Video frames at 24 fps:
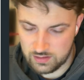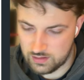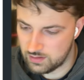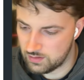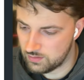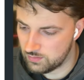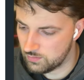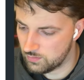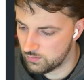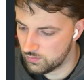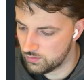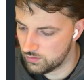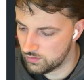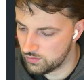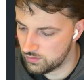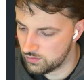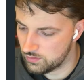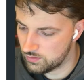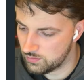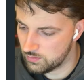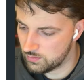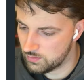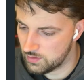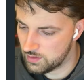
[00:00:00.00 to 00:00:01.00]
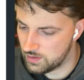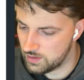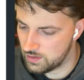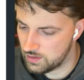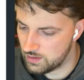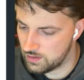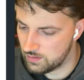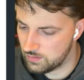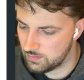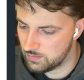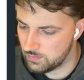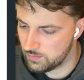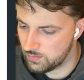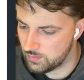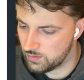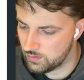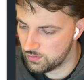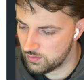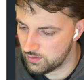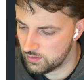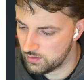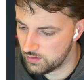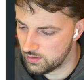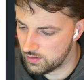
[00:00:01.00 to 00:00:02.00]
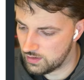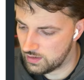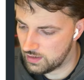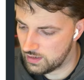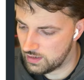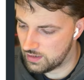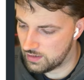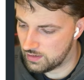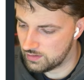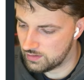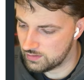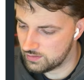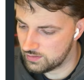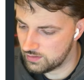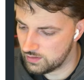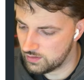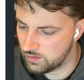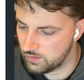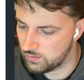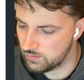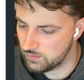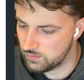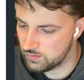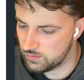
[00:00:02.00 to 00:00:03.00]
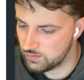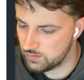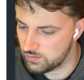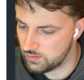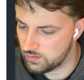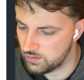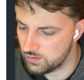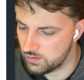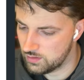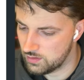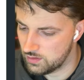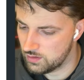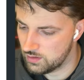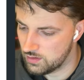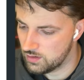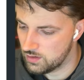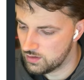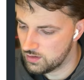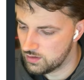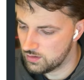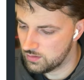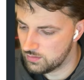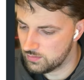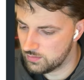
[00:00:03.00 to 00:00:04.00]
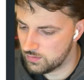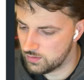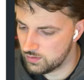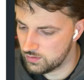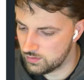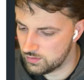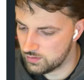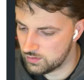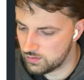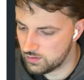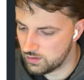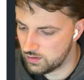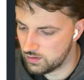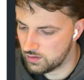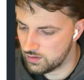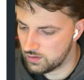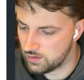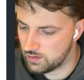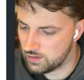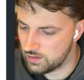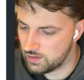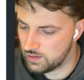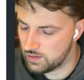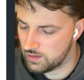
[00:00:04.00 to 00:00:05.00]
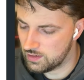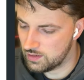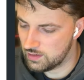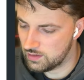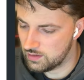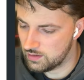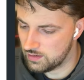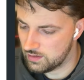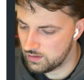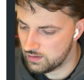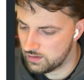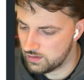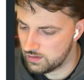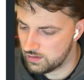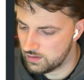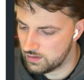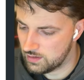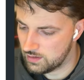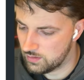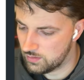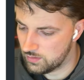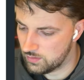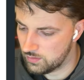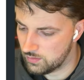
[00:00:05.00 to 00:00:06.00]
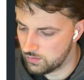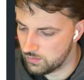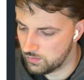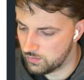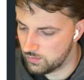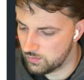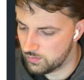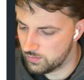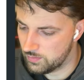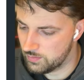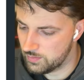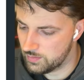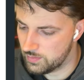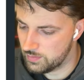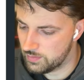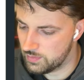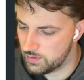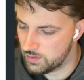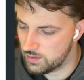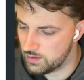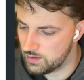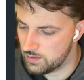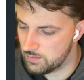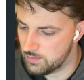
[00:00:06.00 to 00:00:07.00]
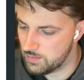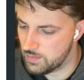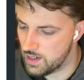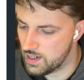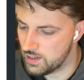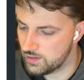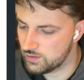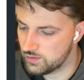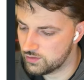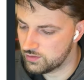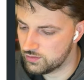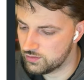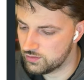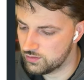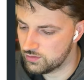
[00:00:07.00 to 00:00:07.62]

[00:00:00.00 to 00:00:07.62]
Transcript: and ones we input ourselves. Most likely would be best